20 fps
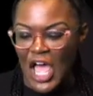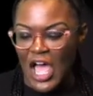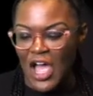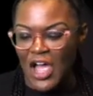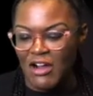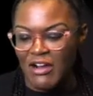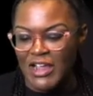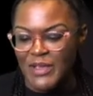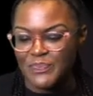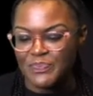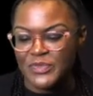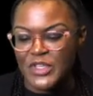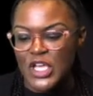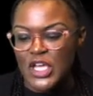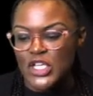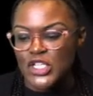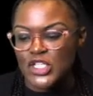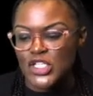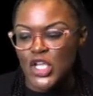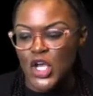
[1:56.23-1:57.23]
All right,
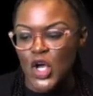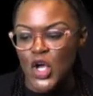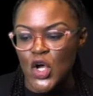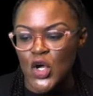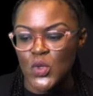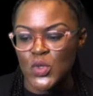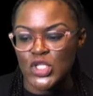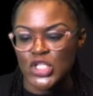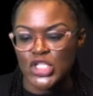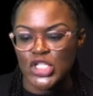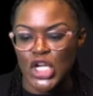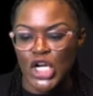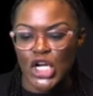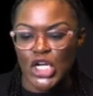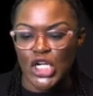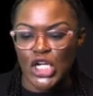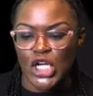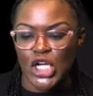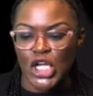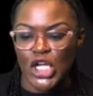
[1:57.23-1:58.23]
so
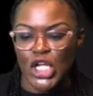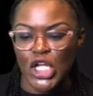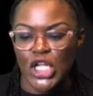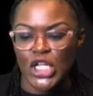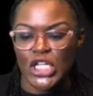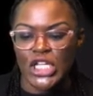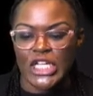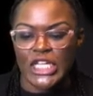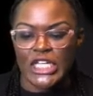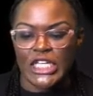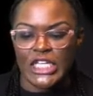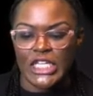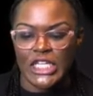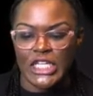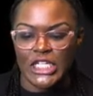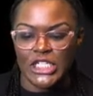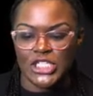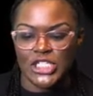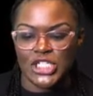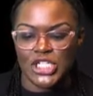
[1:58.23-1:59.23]
circle
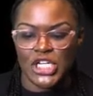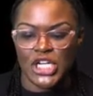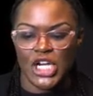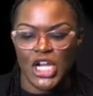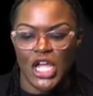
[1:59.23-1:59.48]
each